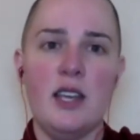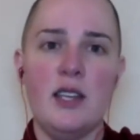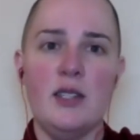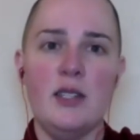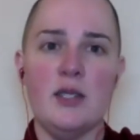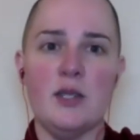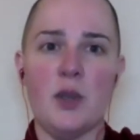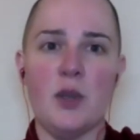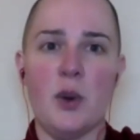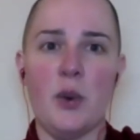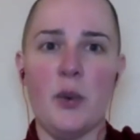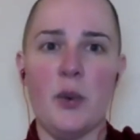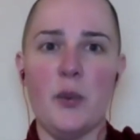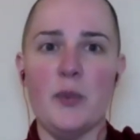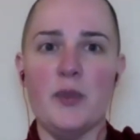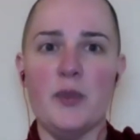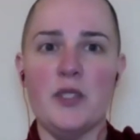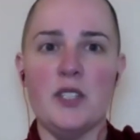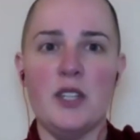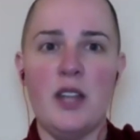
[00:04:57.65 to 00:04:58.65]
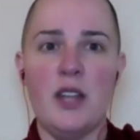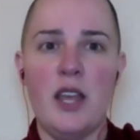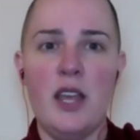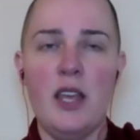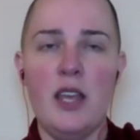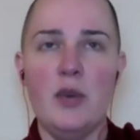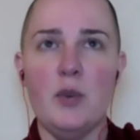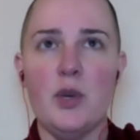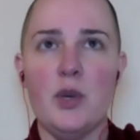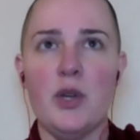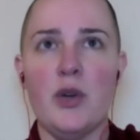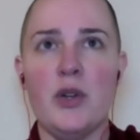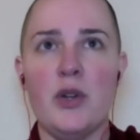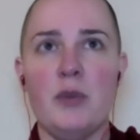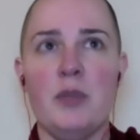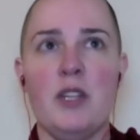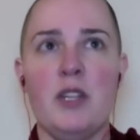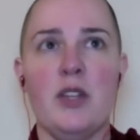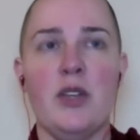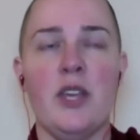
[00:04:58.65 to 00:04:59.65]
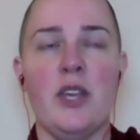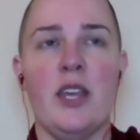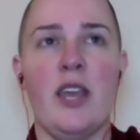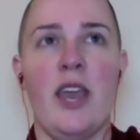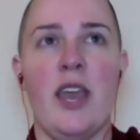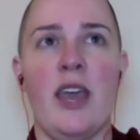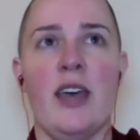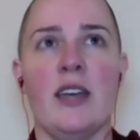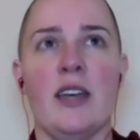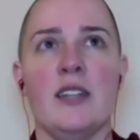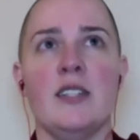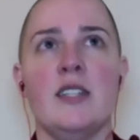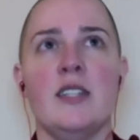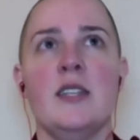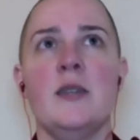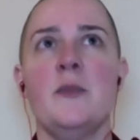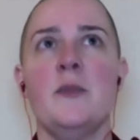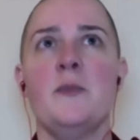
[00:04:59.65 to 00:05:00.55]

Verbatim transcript: So today we're going to be looking at